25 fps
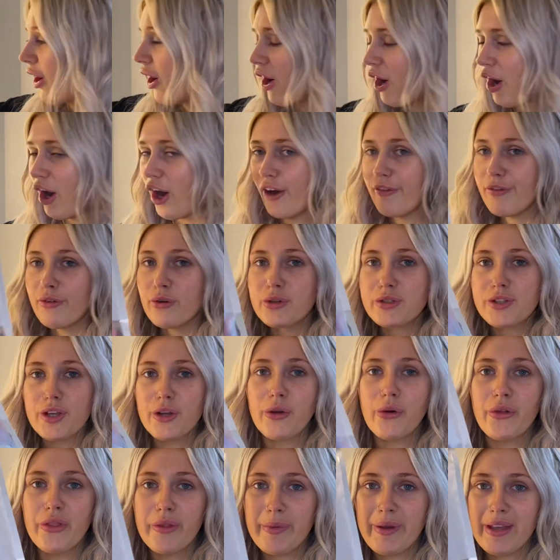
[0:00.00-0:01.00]
I've also
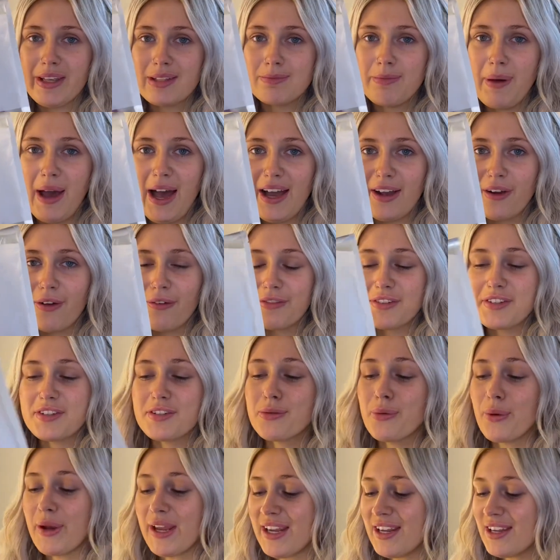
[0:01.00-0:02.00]
got the biggest bag of
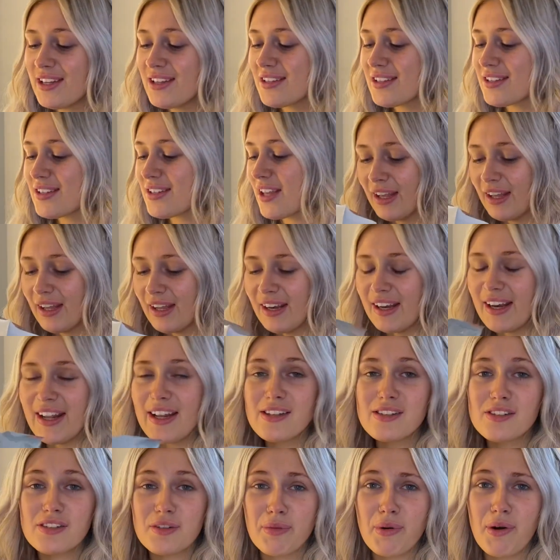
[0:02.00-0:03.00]
sweets. Leighton
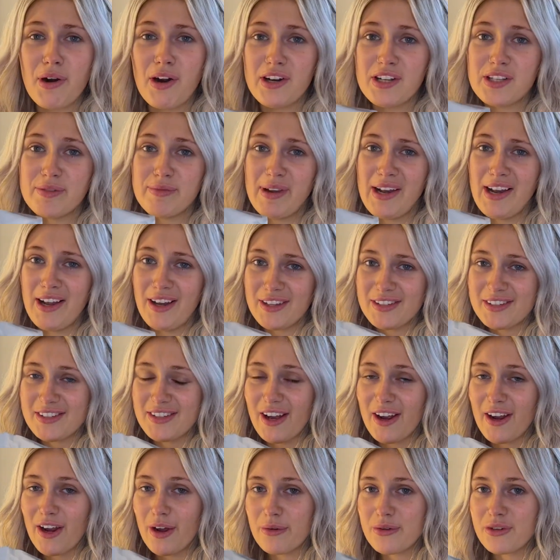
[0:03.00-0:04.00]
surprised me last
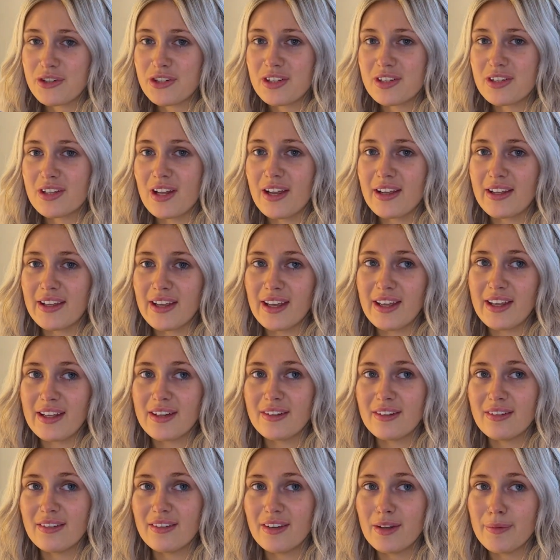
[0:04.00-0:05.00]
night. I was just like
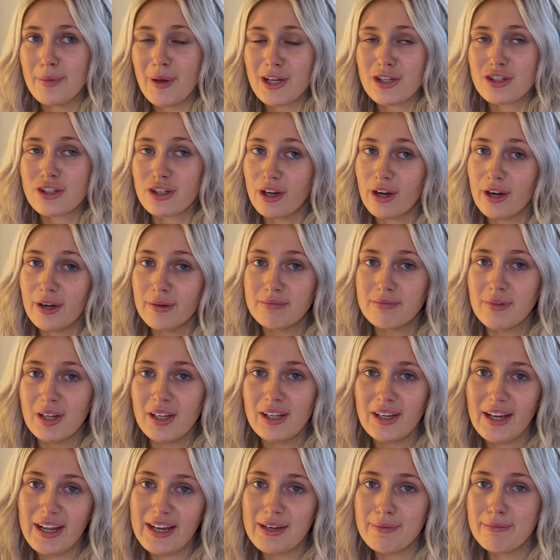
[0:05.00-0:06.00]
in the bedroom,
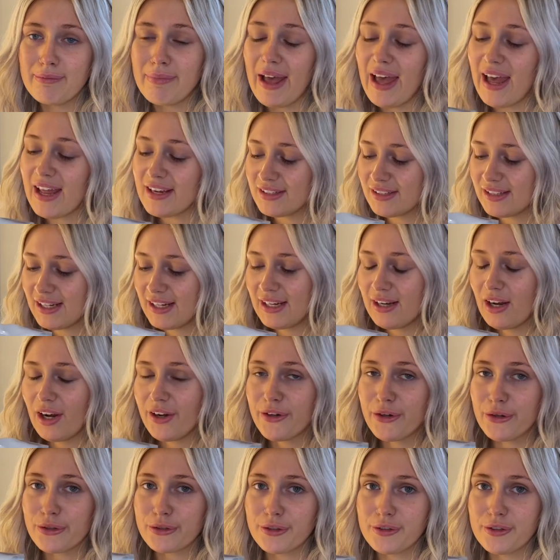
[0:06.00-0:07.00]
laid in bed, and he like
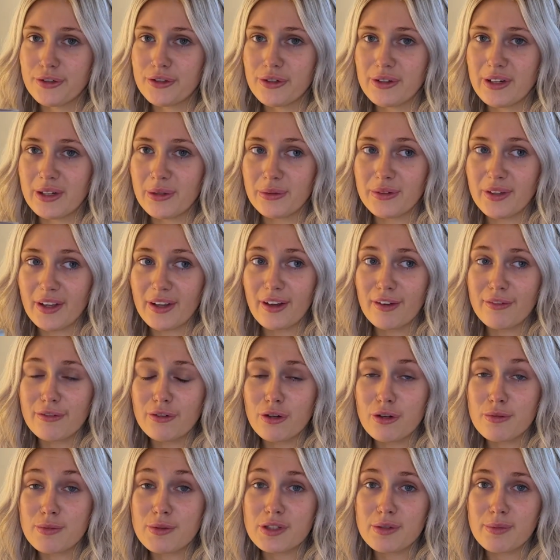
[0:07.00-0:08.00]
knocked on the door and he was like, I've
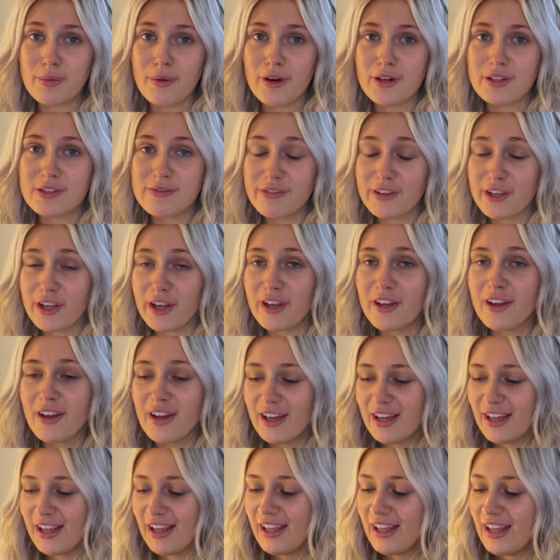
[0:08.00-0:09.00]
got a surprise for you.
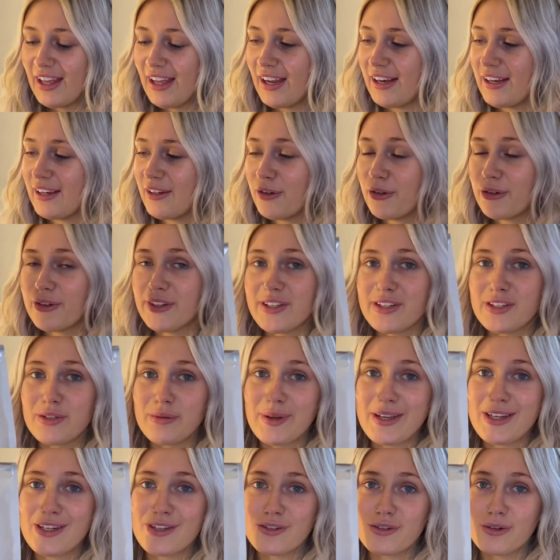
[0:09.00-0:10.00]
And he got these
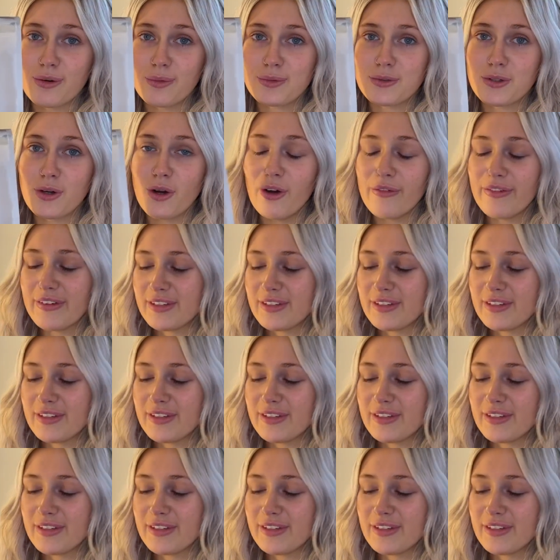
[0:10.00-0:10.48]
sweets dropped off.